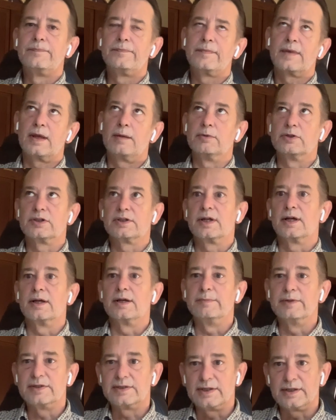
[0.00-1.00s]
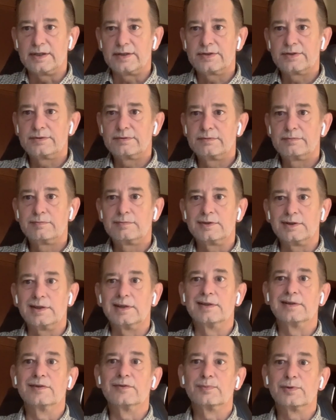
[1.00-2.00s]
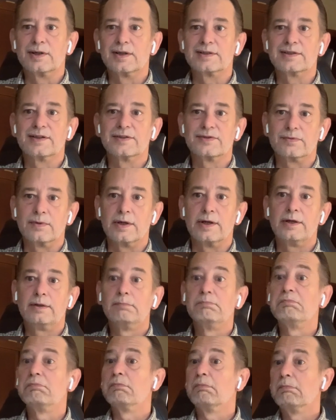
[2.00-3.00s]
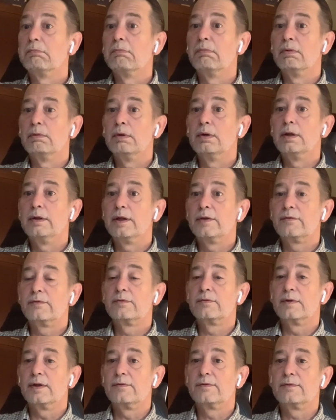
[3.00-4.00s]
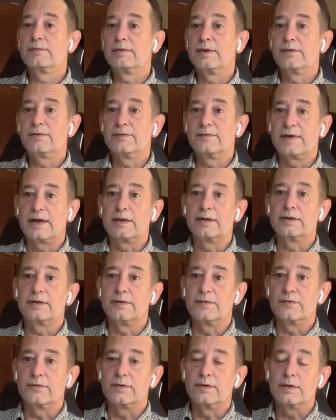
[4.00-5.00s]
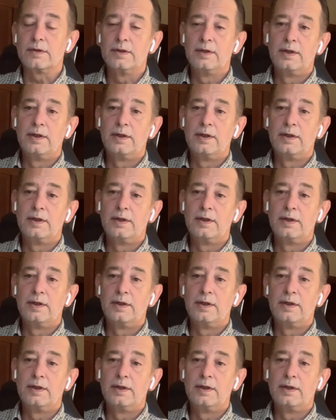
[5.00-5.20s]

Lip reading: how much time it takes to get this process right, and that's a valid concern.